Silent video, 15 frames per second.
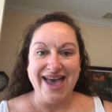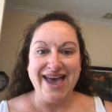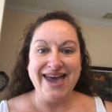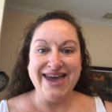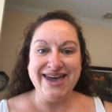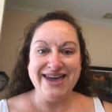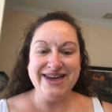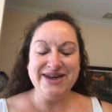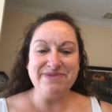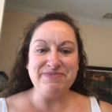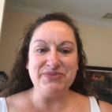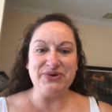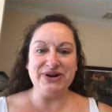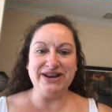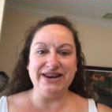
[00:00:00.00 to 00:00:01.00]
Hey,
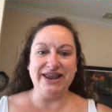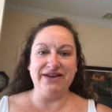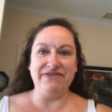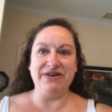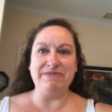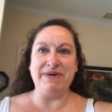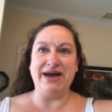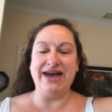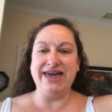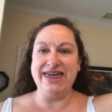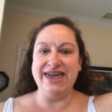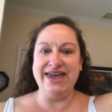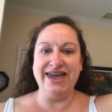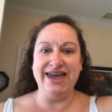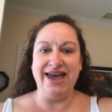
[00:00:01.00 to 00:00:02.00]
good morning
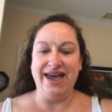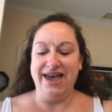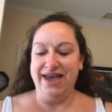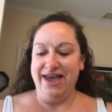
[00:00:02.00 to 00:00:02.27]
everybody.